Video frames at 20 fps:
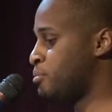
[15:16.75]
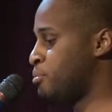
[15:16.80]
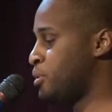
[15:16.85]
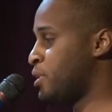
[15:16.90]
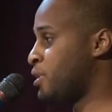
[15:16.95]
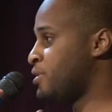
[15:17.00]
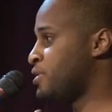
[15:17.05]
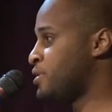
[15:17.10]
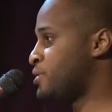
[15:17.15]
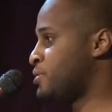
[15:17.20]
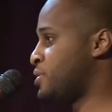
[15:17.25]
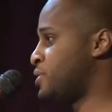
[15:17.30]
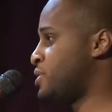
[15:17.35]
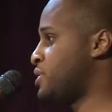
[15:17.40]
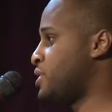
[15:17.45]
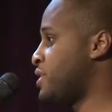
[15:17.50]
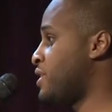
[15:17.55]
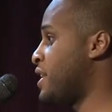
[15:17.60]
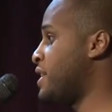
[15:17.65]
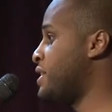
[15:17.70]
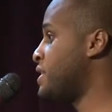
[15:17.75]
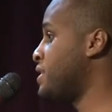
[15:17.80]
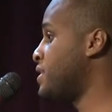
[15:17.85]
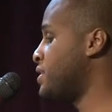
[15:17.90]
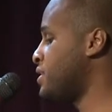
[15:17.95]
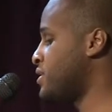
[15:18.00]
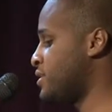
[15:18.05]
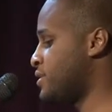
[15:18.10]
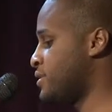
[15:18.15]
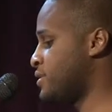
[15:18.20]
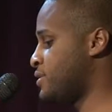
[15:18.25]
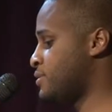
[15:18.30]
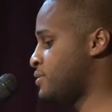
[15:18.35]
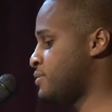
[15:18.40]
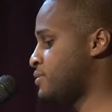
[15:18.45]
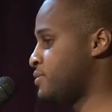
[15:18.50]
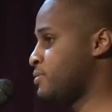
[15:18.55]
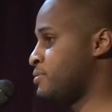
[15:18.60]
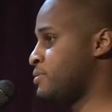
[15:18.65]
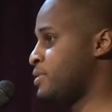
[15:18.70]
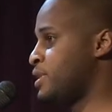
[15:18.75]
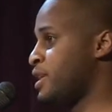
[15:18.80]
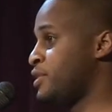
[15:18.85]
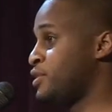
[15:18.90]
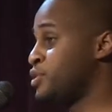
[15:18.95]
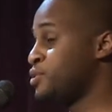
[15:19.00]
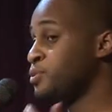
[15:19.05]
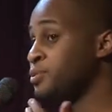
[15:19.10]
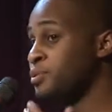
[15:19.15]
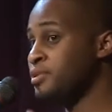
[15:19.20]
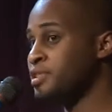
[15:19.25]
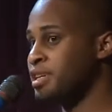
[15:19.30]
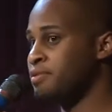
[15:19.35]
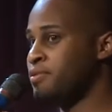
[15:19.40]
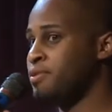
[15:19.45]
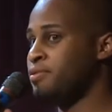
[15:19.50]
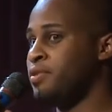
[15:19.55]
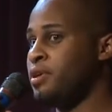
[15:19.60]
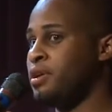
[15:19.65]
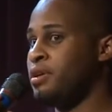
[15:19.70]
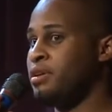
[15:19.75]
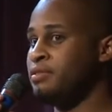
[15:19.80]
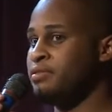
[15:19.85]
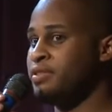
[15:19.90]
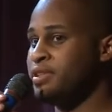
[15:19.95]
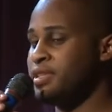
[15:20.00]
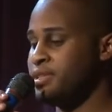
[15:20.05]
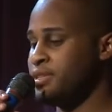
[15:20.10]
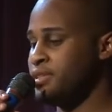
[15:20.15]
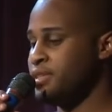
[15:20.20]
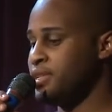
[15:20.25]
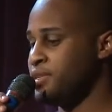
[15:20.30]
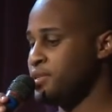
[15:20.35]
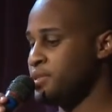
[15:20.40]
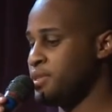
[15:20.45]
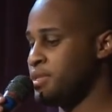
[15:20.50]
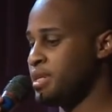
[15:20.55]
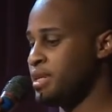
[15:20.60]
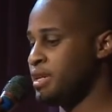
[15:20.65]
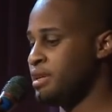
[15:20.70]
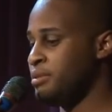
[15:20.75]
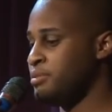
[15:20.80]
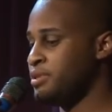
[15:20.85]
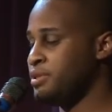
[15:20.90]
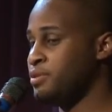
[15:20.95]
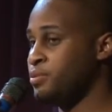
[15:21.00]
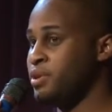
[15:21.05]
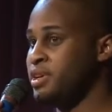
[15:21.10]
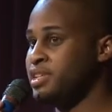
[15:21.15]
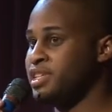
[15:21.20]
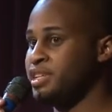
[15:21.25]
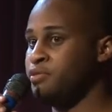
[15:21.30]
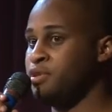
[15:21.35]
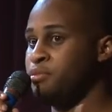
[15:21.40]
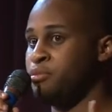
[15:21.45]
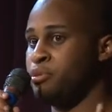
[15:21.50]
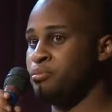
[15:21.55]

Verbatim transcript: but also to share ideas. Our tools have evolved since ancient times. The ways that we